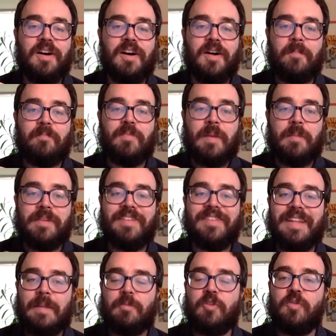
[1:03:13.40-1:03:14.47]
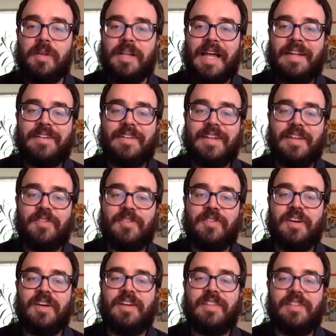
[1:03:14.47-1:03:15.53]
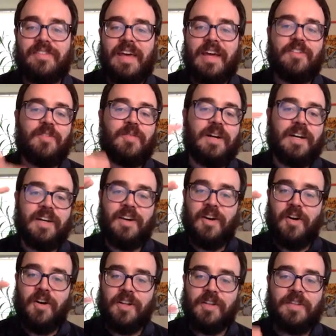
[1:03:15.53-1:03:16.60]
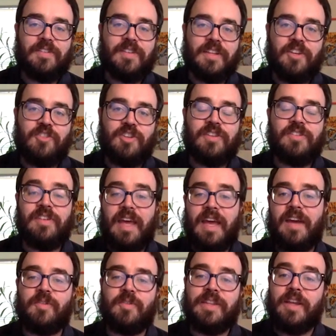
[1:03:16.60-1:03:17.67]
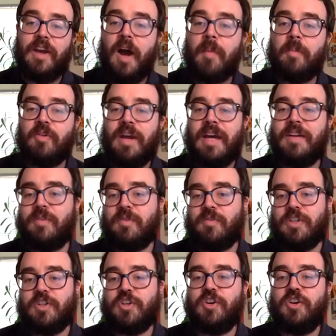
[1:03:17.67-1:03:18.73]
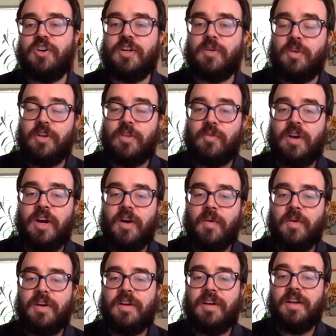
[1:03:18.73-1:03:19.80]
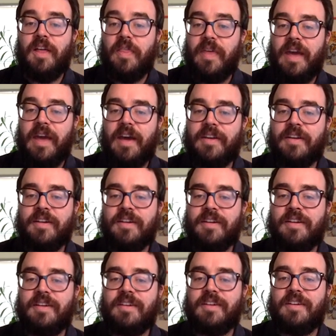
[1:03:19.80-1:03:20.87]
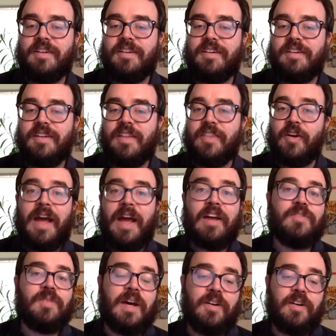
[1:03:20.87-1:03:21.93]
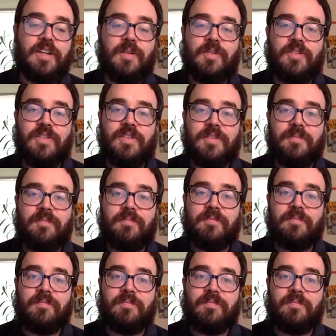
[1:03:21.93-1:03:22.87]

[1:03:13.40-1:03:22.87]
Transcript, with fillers: um, implicitly movable entities that satisfy all of these conditions and in the operand of a return or throw, then they're X values.